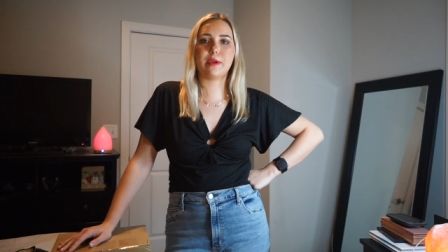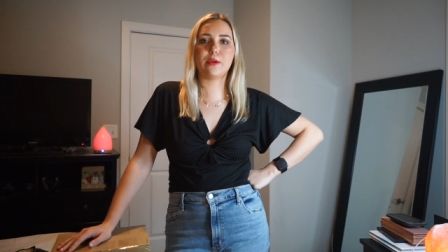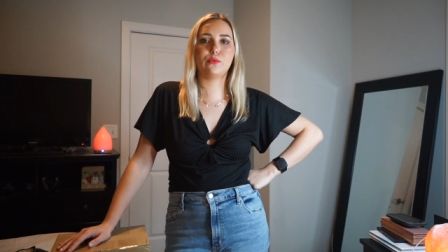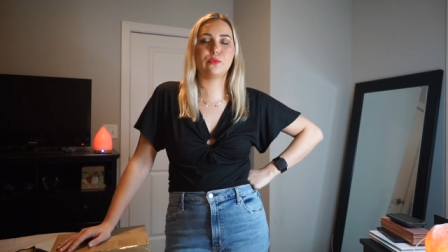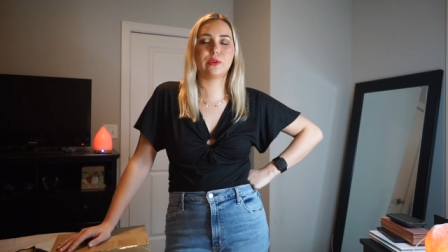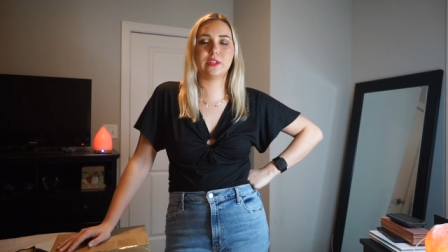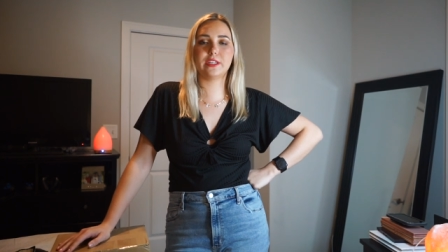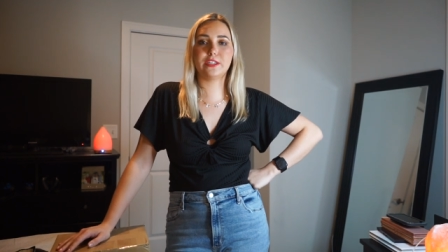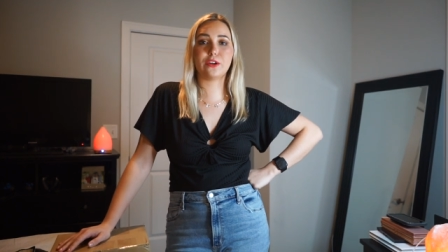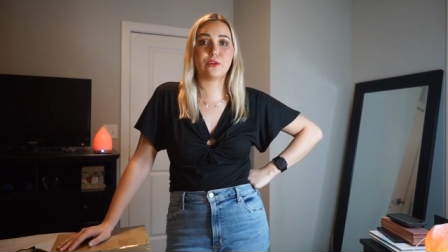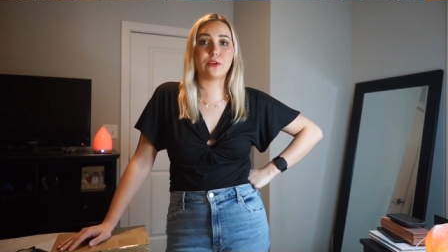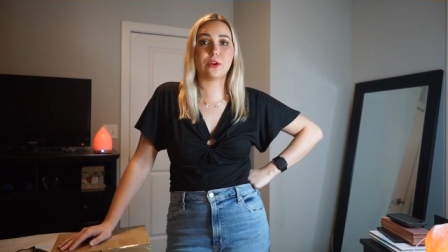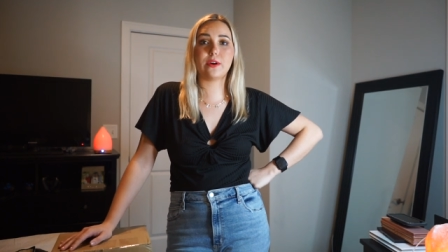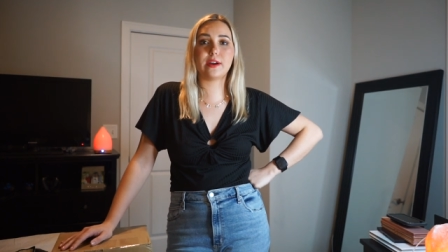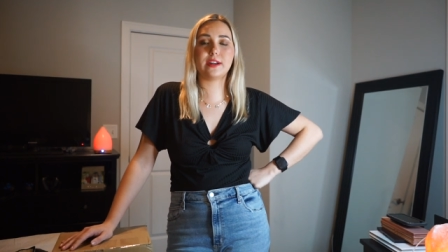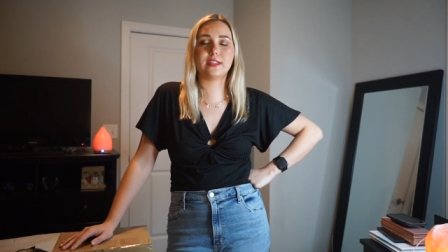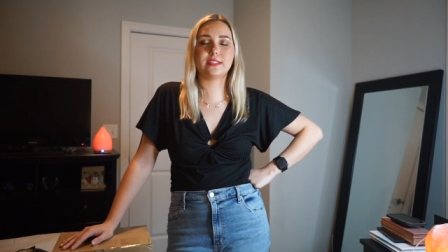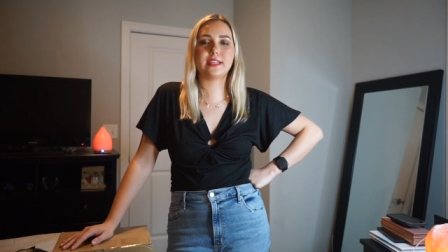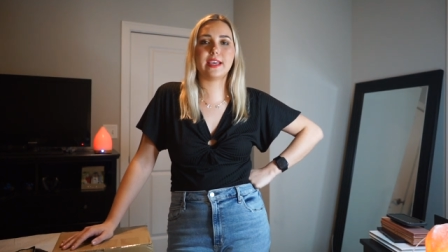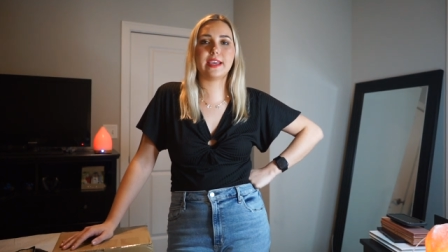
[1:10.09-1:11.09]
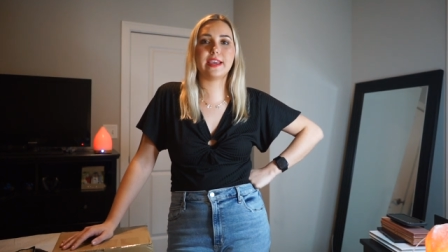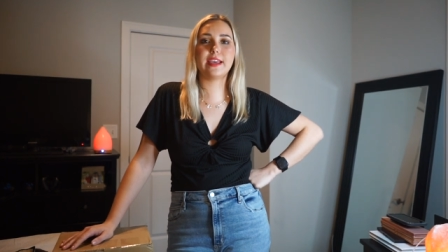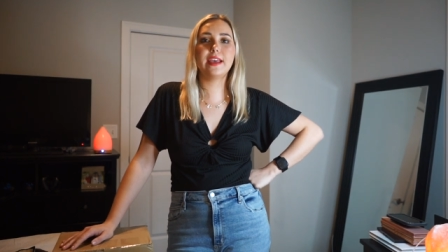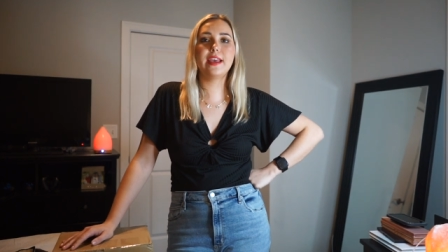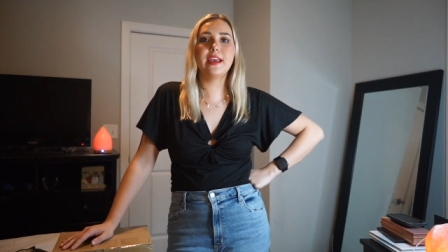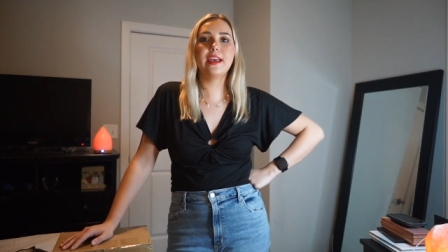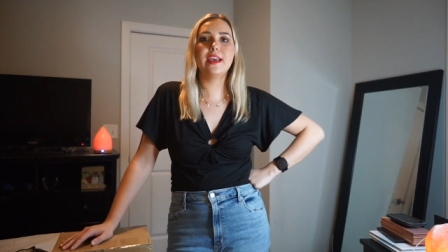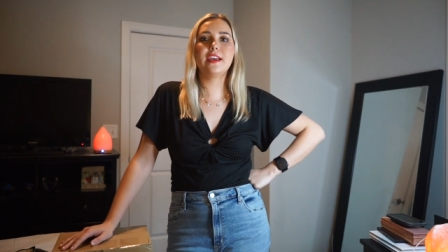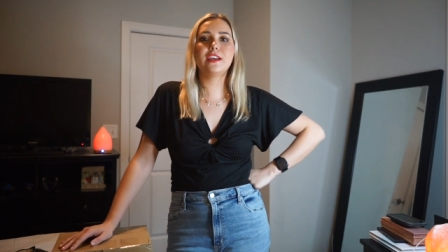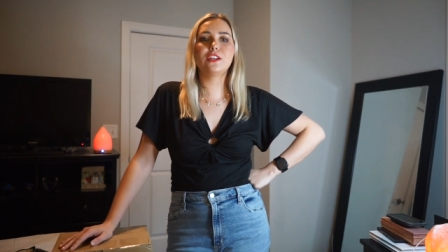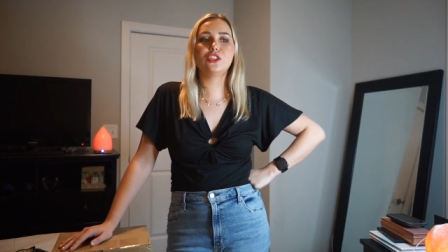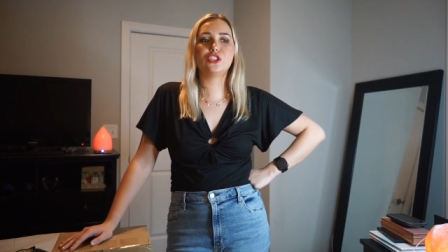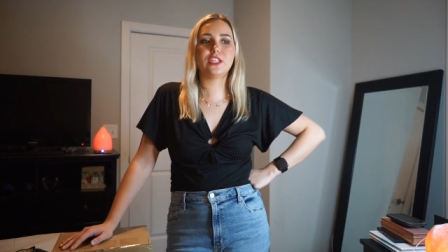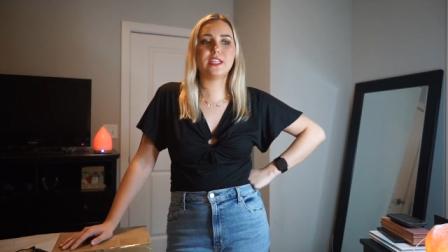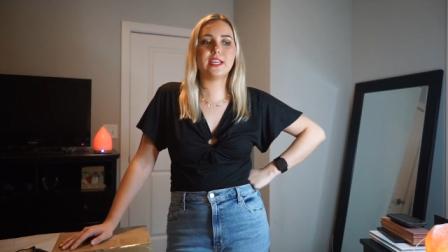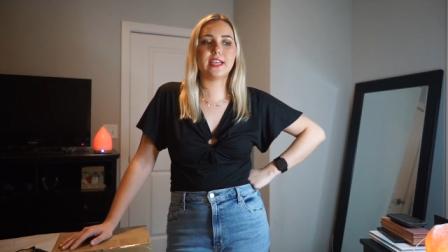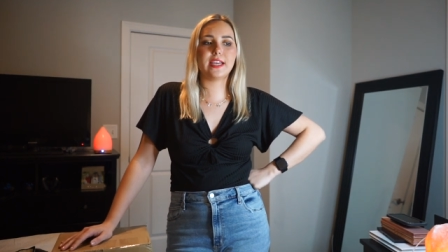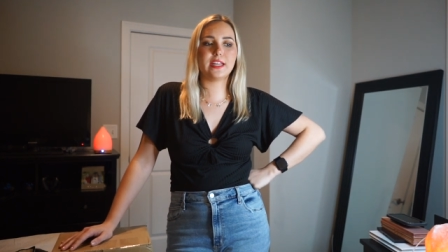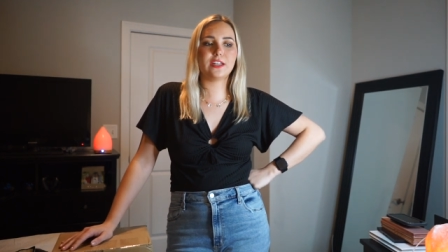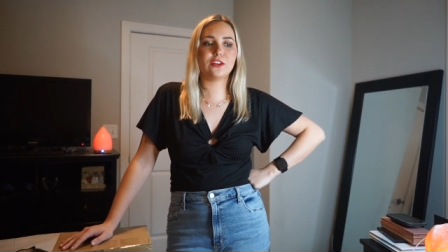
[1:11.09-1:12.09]
I really don't know how to say it.
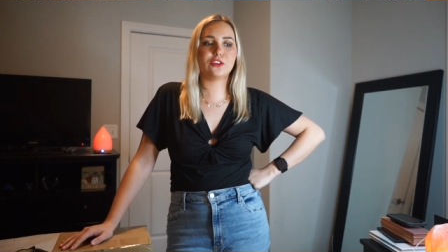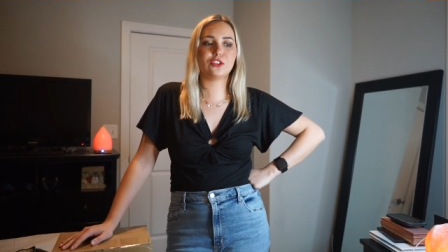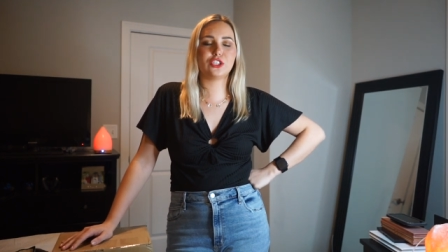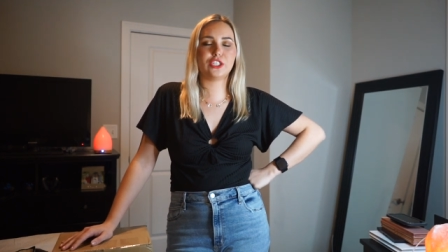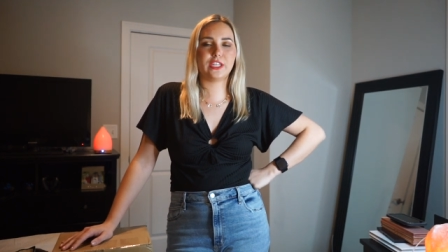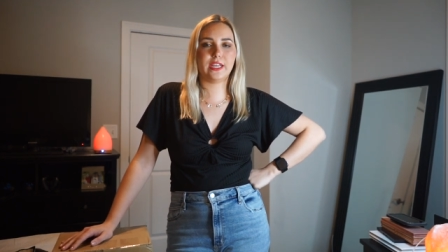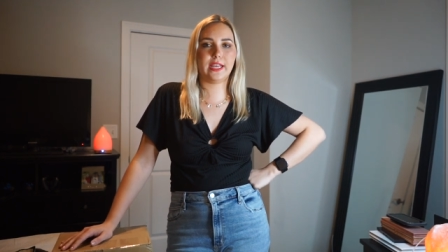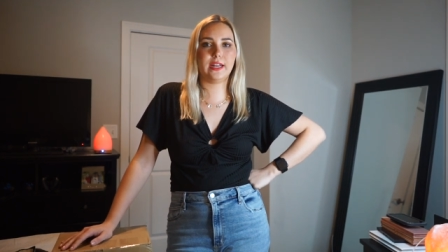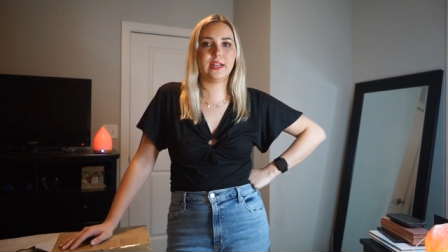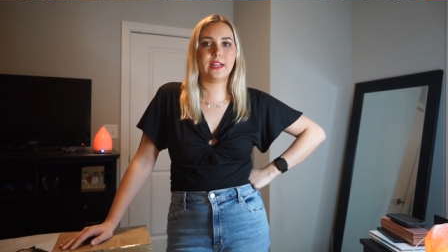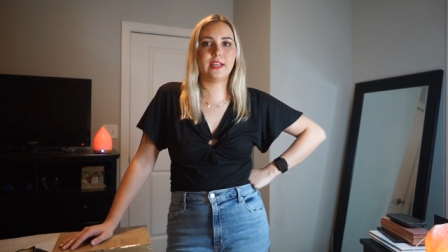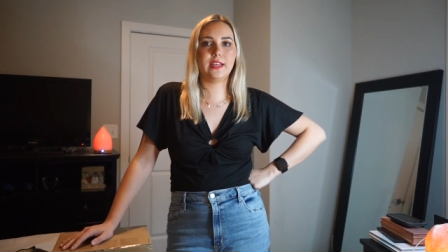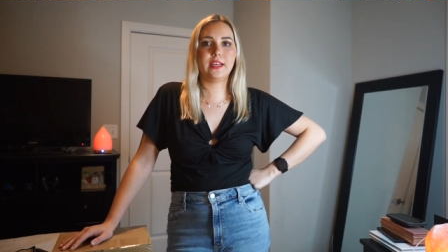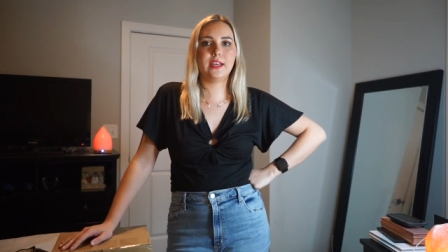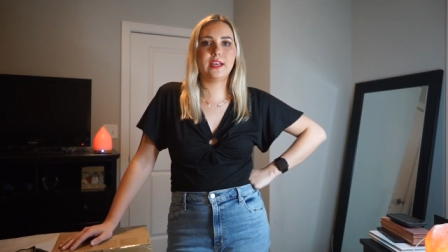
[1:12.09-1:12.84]
Shein or Sheen.